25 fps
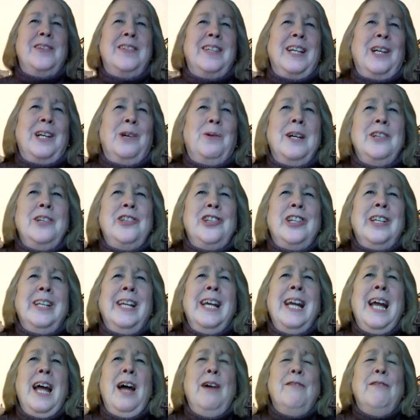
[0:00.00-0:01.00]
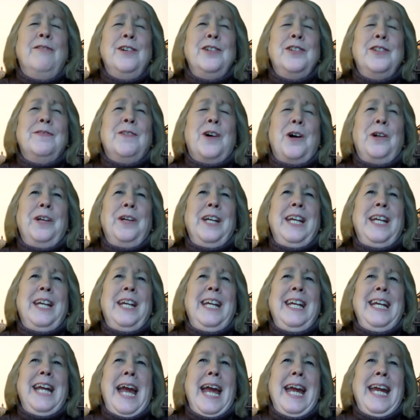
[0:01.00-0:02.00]
question. First of all,
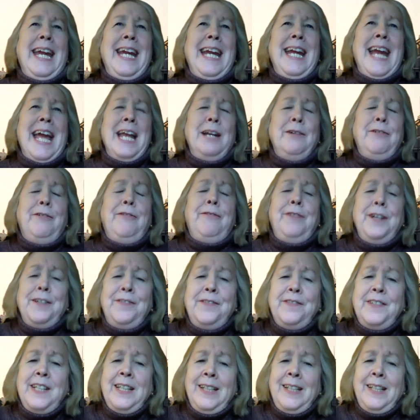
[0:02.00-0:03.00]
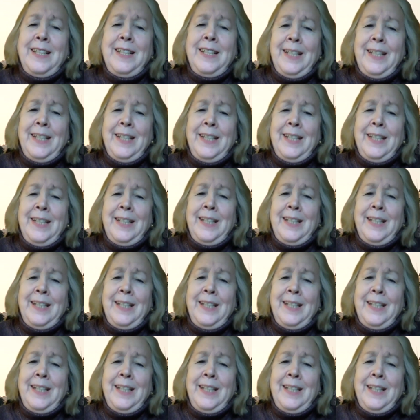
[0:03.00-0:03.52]
he had a 50-year